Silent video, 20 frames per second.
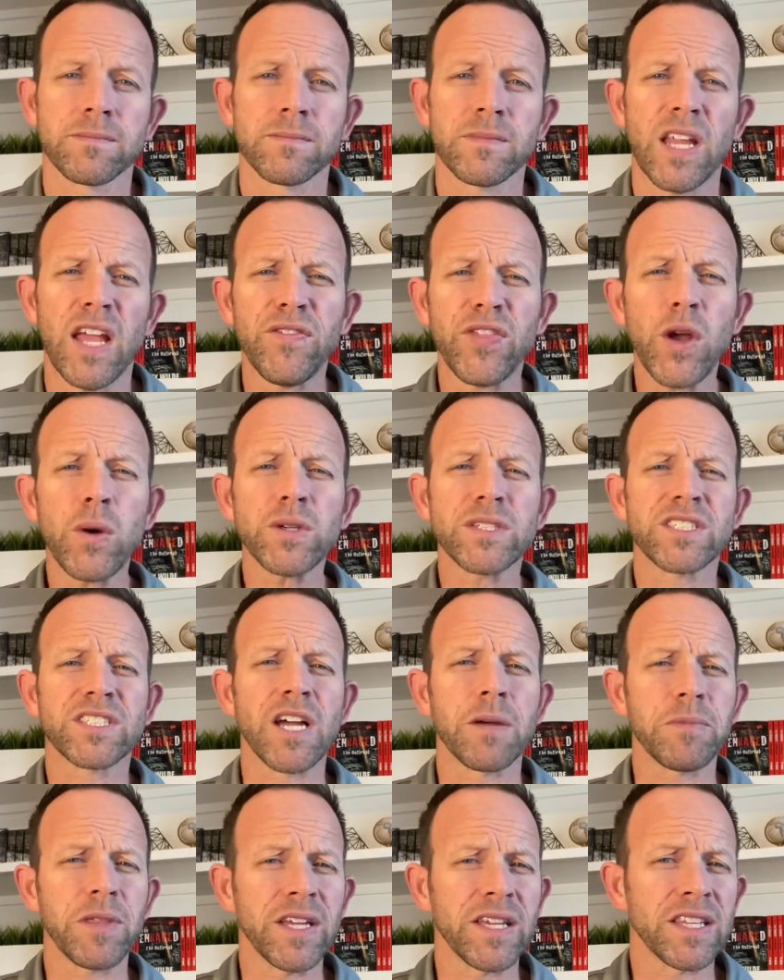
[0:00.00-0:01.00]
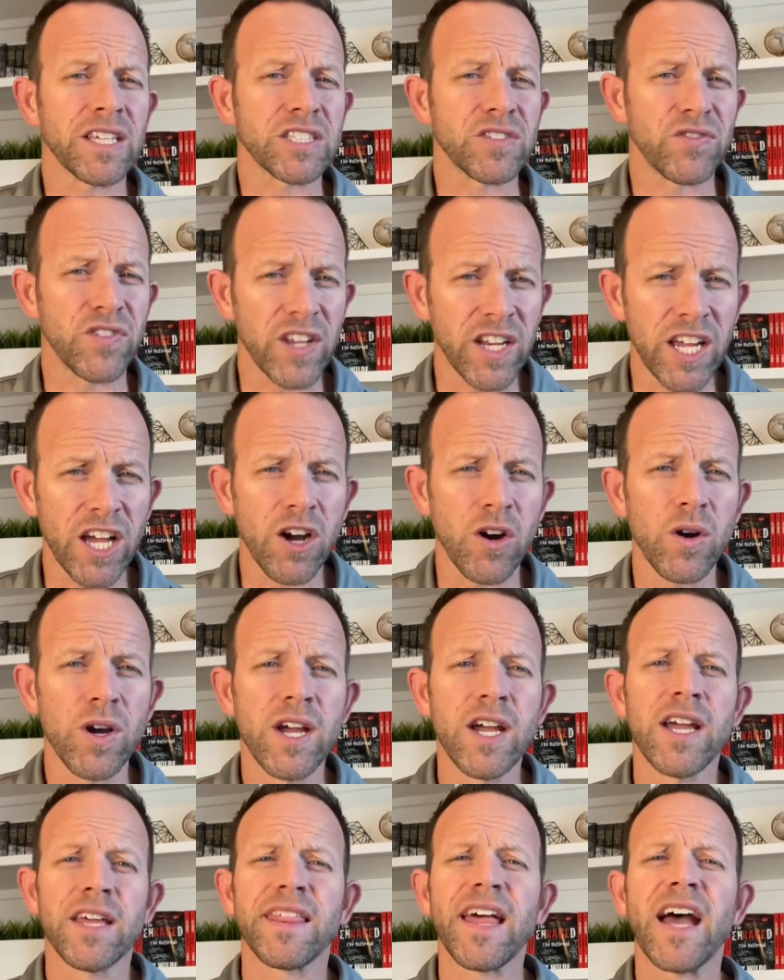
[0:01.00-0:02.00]
If there was something in this video
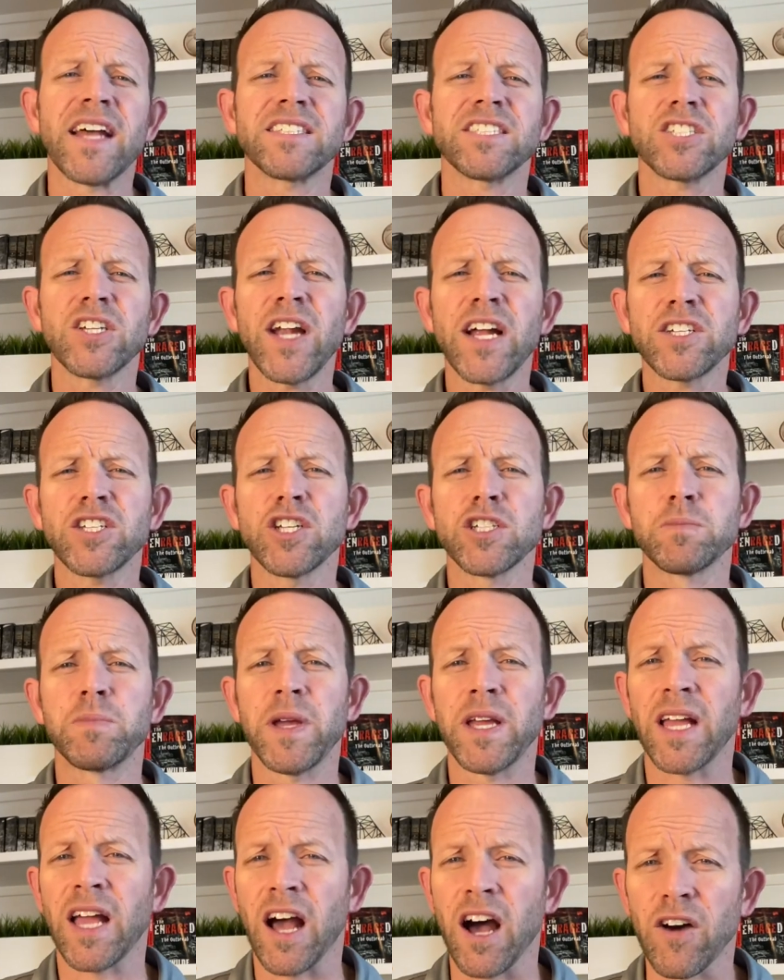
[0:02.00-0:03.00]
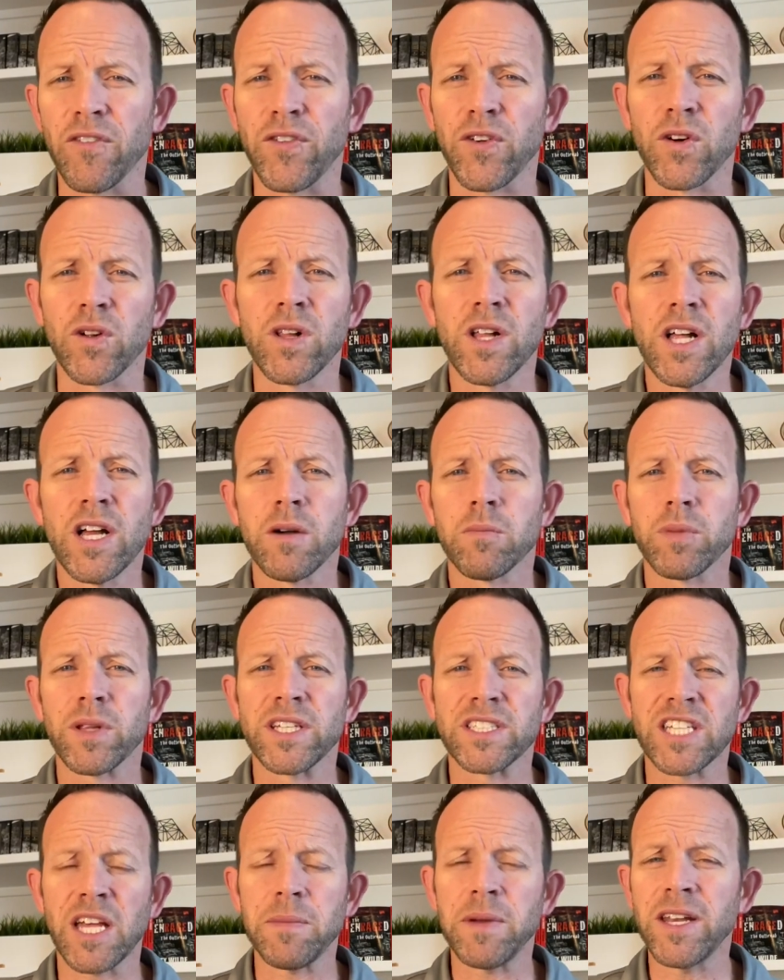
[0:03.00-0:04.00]
that stood out to you as being helpful,
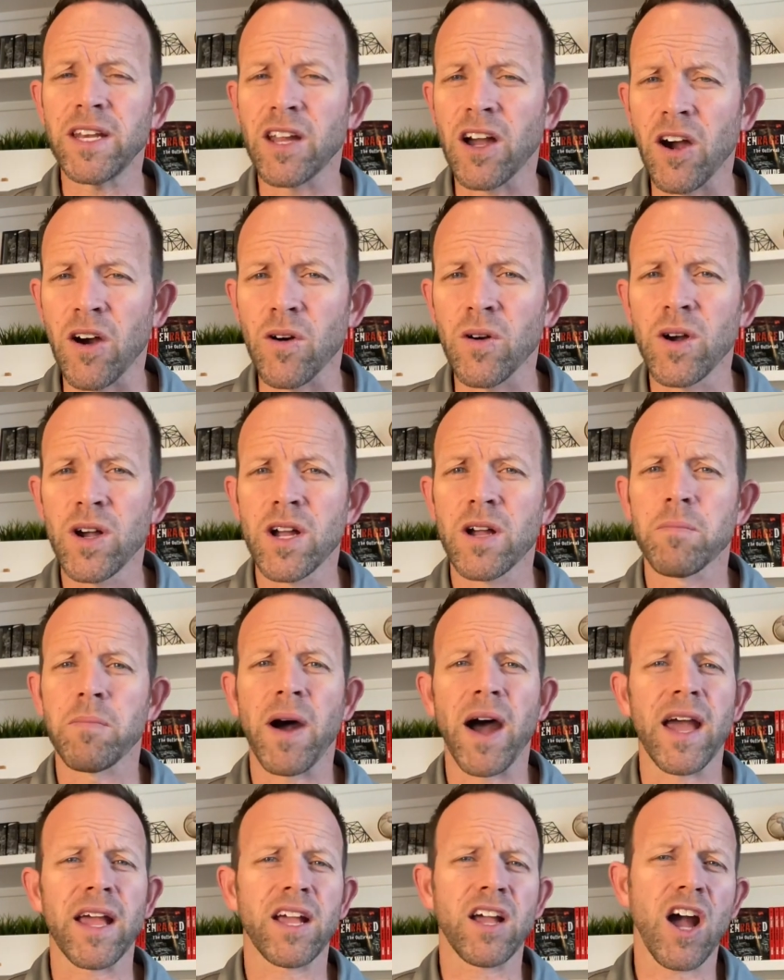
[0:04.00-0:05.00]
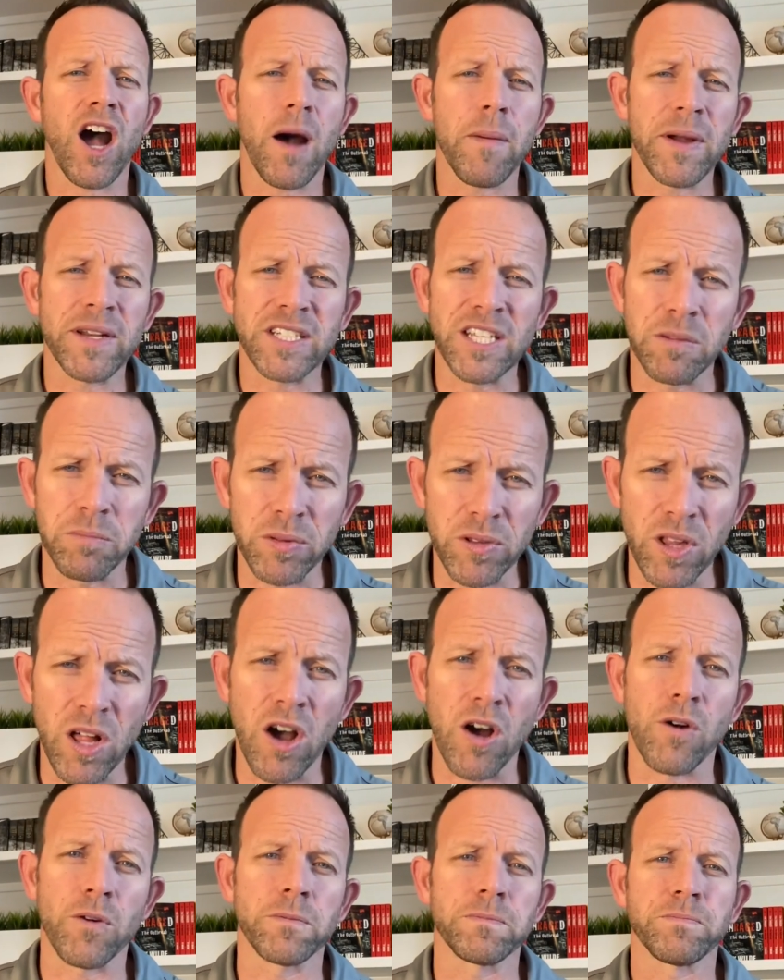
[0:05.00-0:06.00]
please let me know by commenting
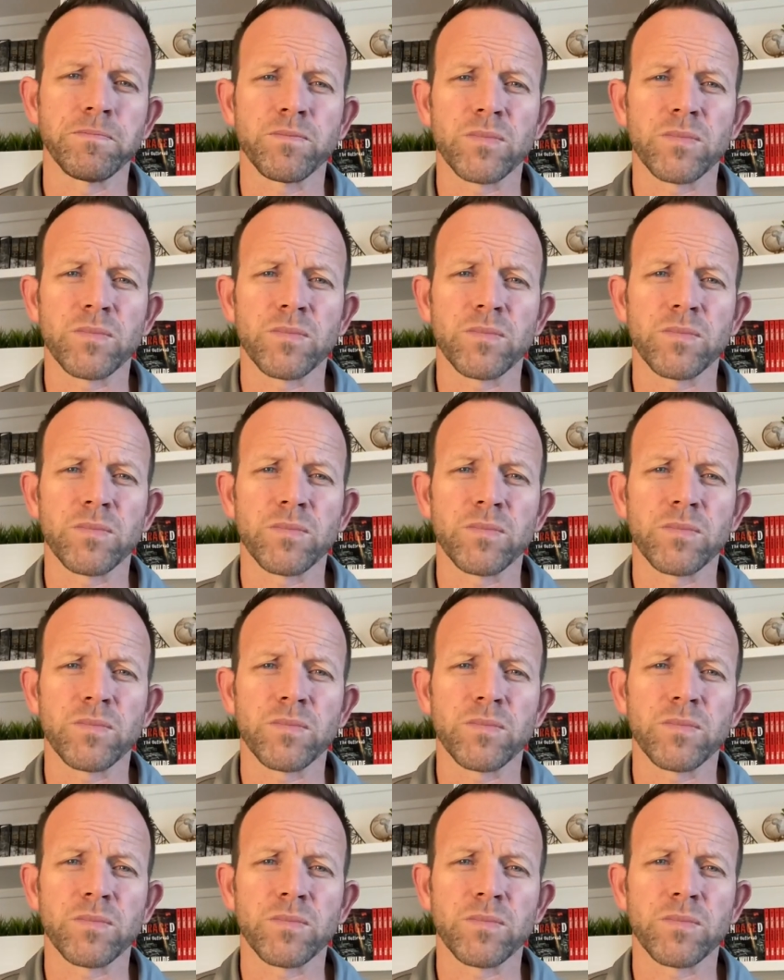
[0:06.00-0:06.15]
below.